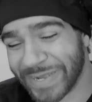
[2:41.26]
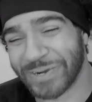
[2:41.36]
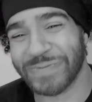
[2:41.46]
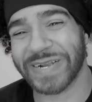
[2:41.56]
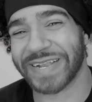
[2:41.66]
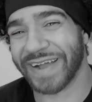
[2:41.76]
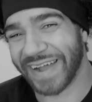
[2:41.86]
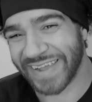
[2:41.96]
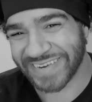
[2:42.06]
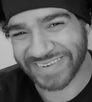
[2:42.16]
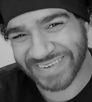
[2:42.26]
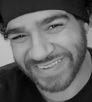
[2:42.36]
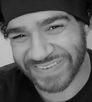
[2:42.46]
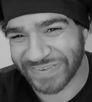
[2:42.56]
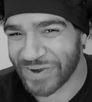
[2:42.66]
oh my gosh,
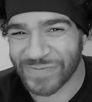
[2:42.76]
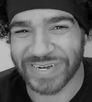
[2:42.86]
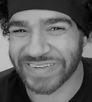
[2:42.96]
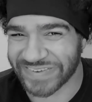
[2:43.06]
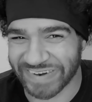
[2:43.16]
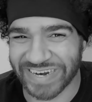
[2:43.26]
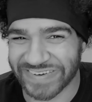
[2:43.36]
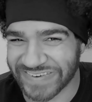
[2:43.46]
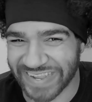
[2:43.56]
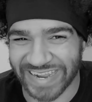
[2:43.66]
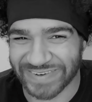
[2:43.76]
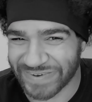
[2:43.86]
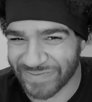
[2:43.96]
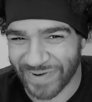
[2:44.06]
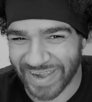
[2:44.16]
so many strangers had to
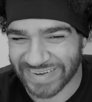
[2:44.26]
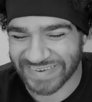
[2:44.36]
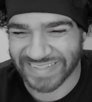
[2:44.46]
have watched